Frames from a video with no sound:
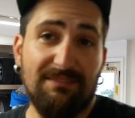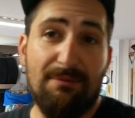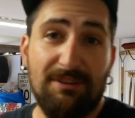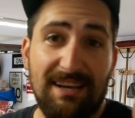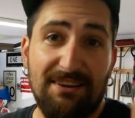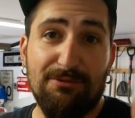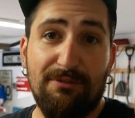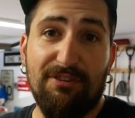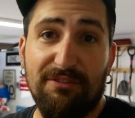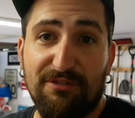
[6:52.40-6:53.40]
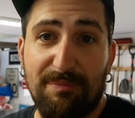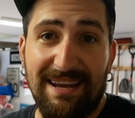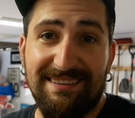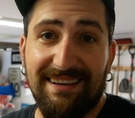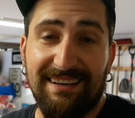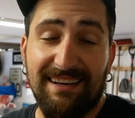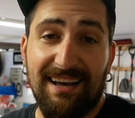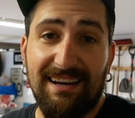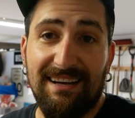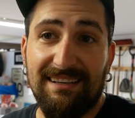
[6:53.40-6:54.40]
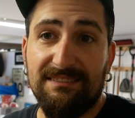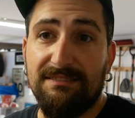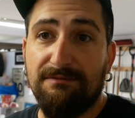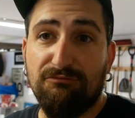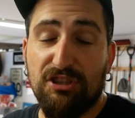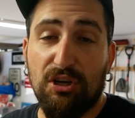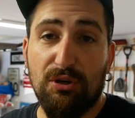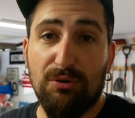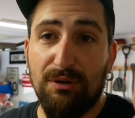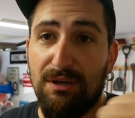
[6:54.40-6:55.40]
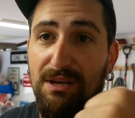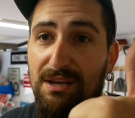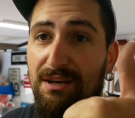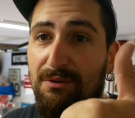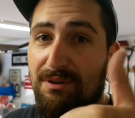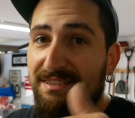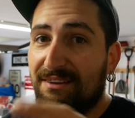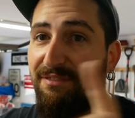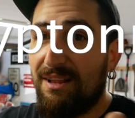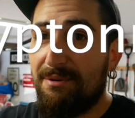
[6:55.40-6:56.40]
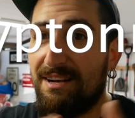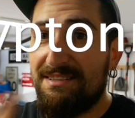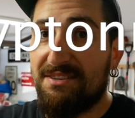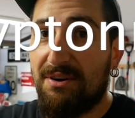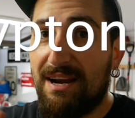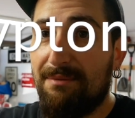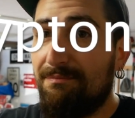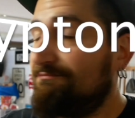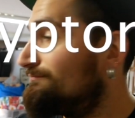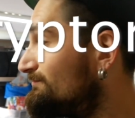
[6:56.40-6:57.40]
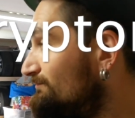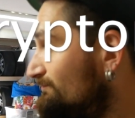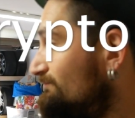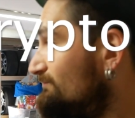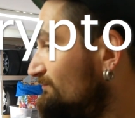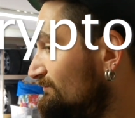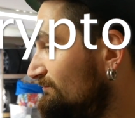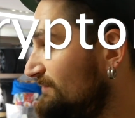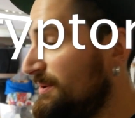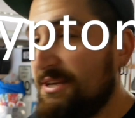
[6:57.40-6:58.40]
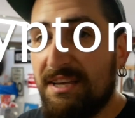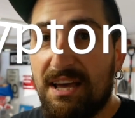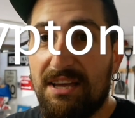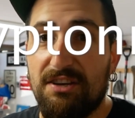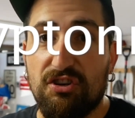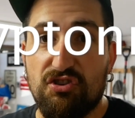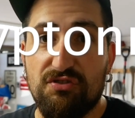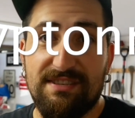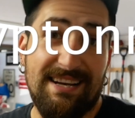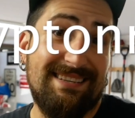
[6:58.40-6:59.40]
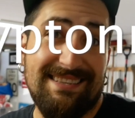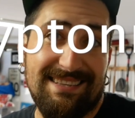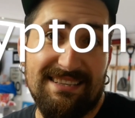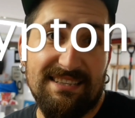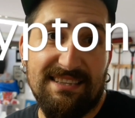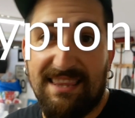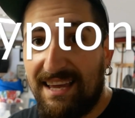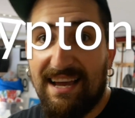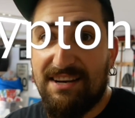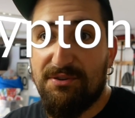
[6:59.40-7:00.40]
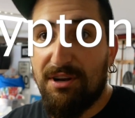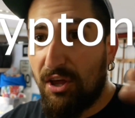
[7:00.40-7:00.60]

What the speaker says: I'm glad everyone voted for painting. So once again, follow me on Instagram. Maybe you could choose the next thing I do to the